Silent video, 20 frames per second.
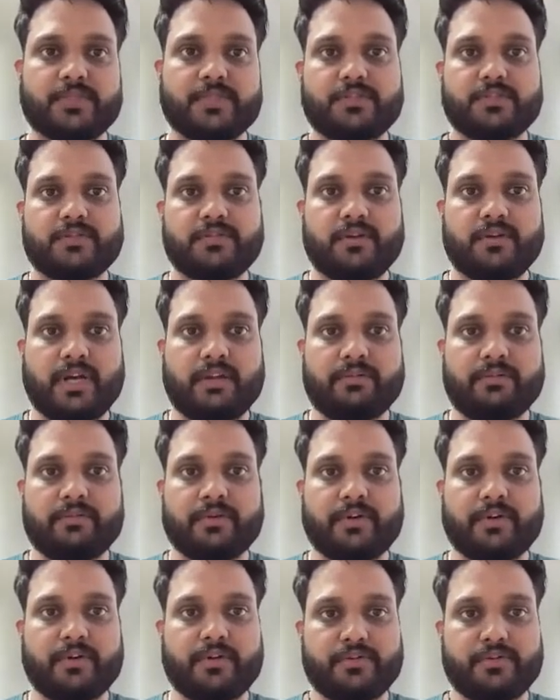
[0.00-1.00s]
So I
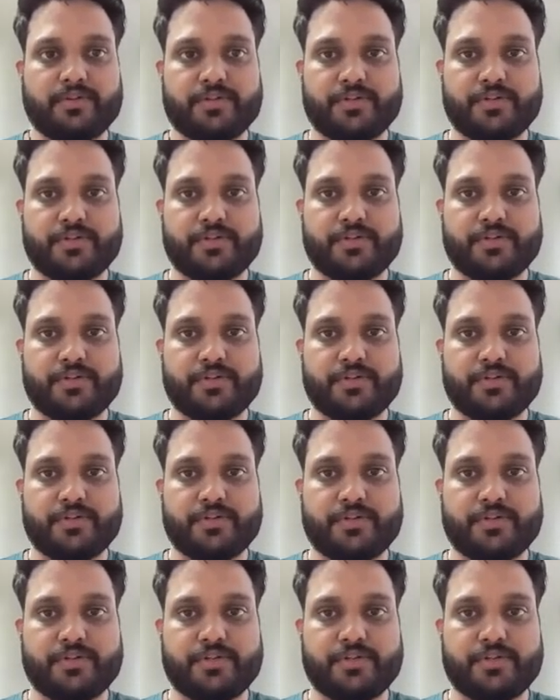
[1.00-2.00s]
want to
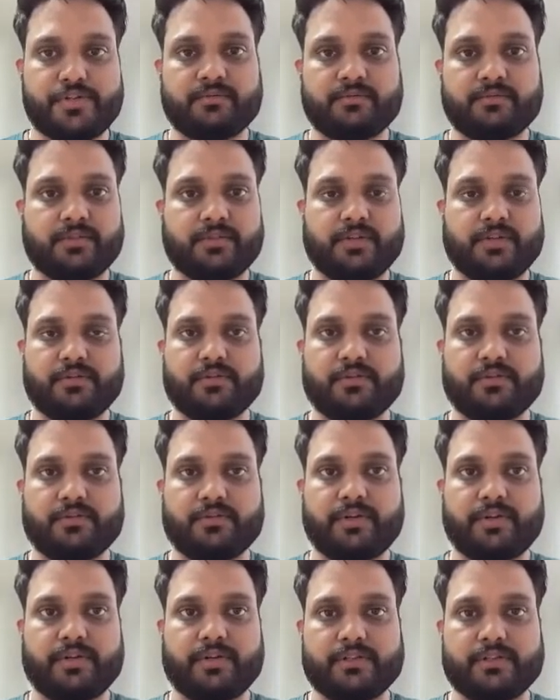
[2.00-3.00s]
show the
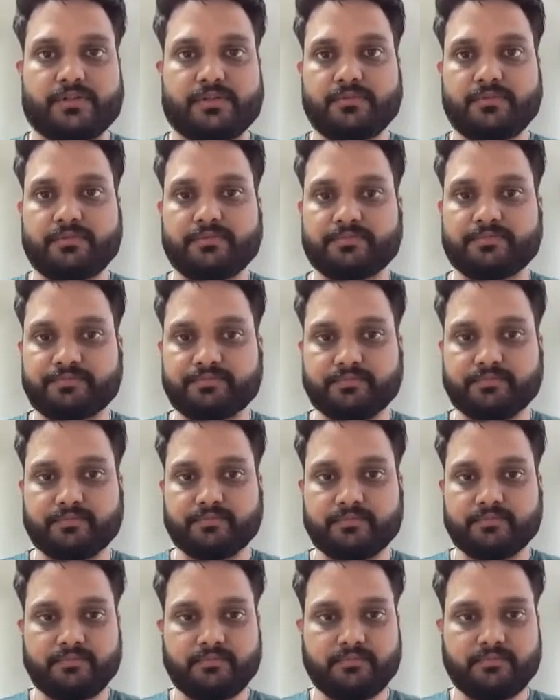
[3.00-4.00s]
code also.
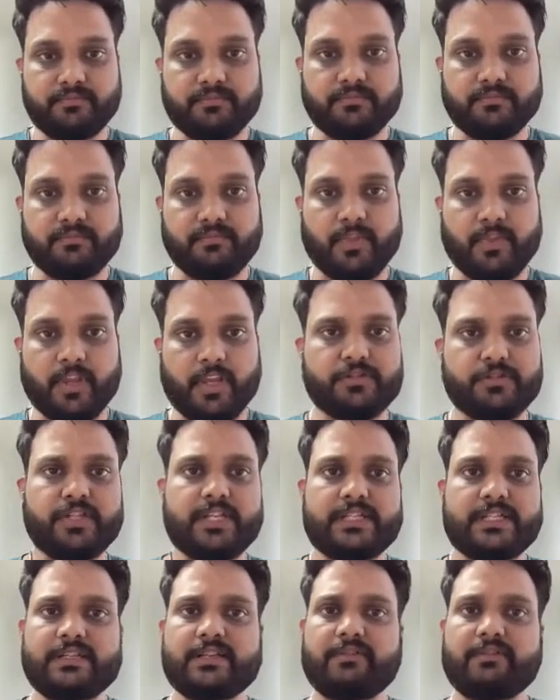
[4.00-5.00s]
So
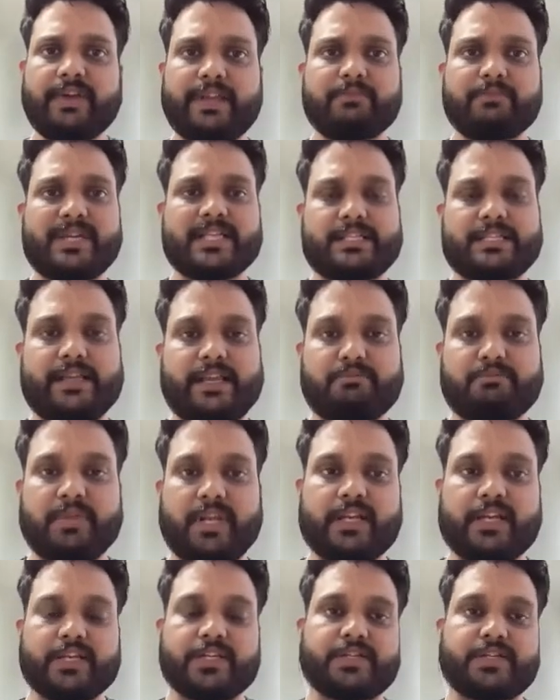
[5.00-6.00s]
this is a very basic
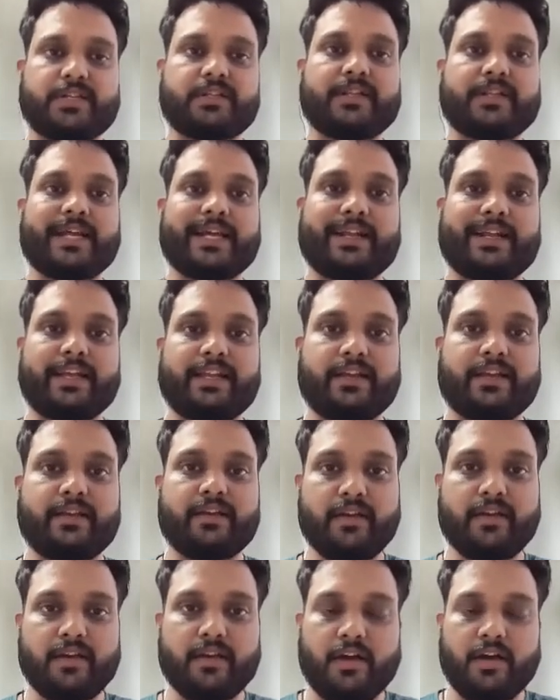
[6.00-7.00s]
application that I
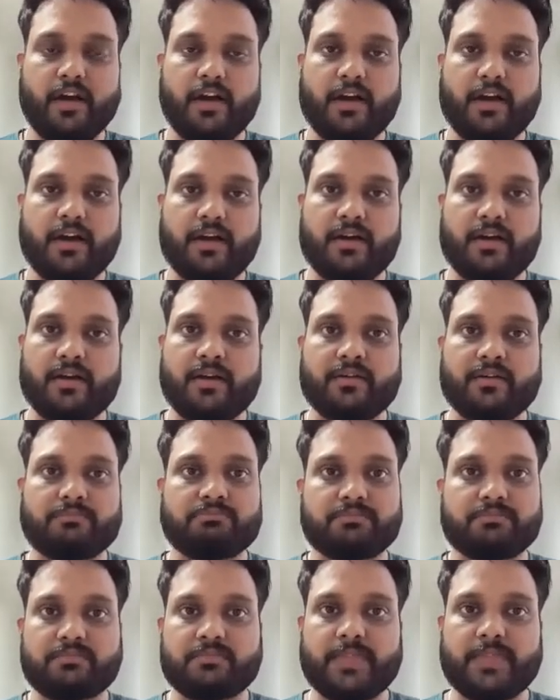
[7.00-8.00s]

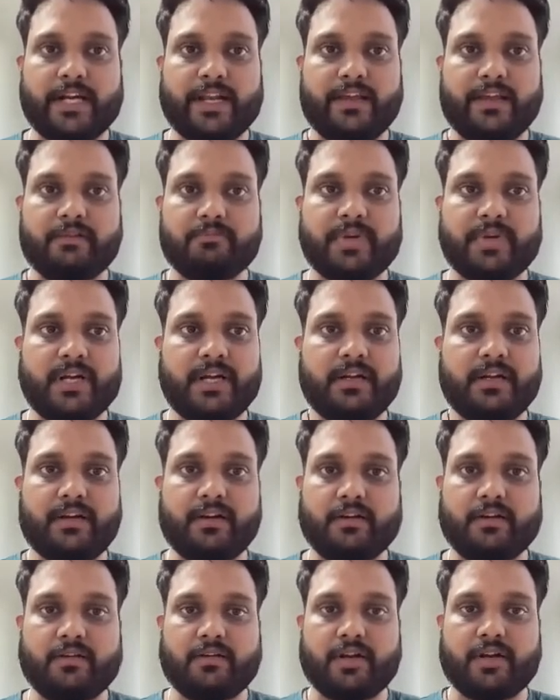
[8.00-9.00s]
have built
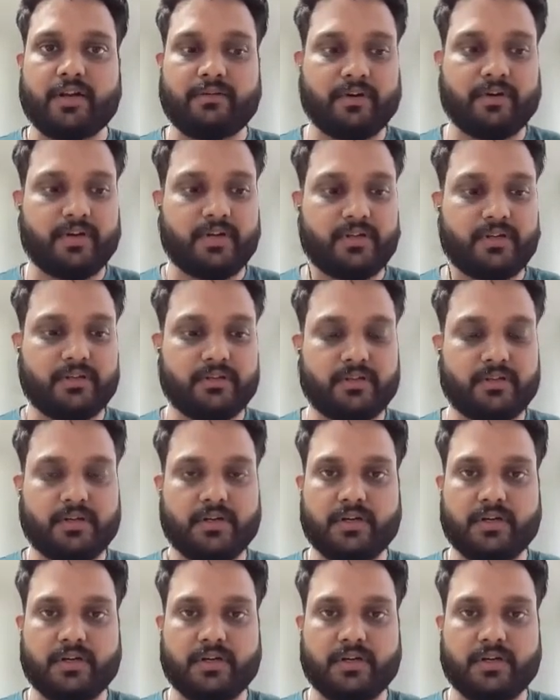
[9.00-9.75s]
on our